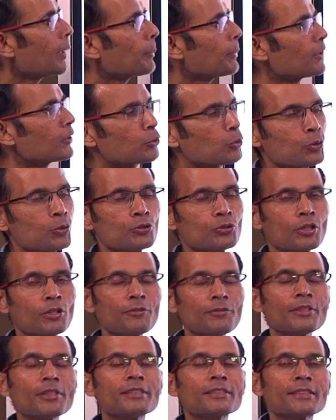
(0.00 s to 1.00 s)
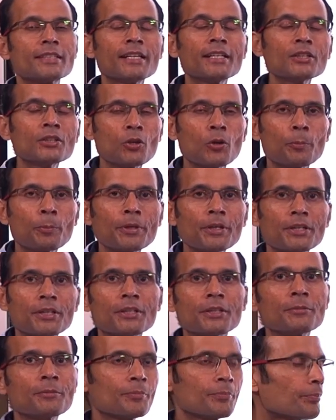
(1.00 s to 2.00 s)
episodes of
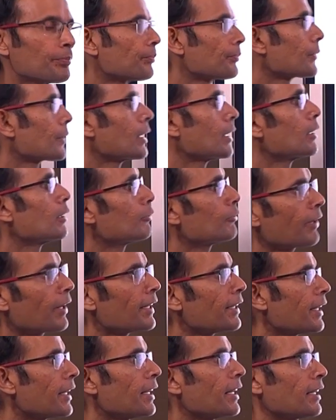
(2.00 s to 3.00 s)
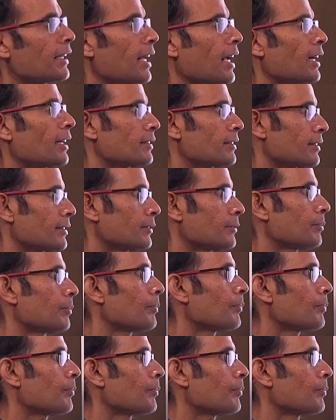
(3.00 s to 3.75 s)
syncope, fainting attacks.